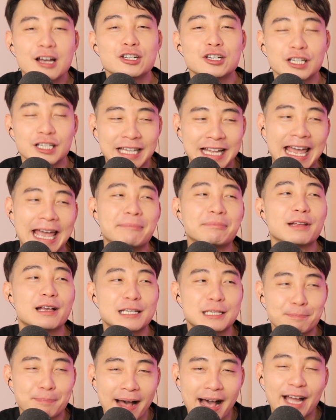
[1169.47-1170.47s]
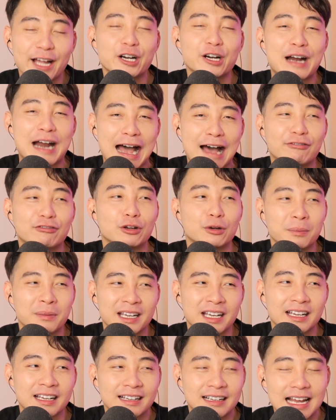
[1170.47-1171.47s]
She named a spider after
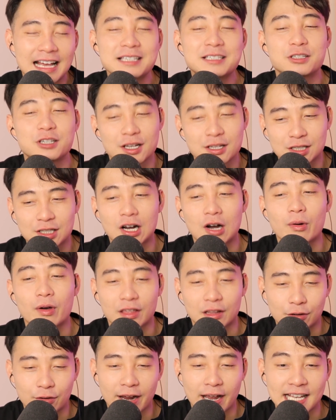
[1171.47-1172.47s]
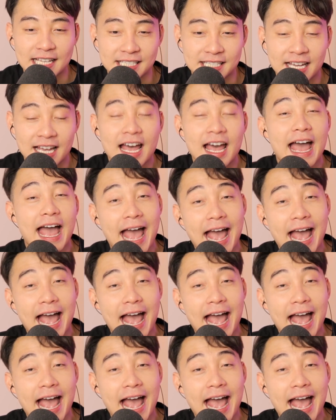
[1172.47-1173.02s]
me. Let's just go with crazy.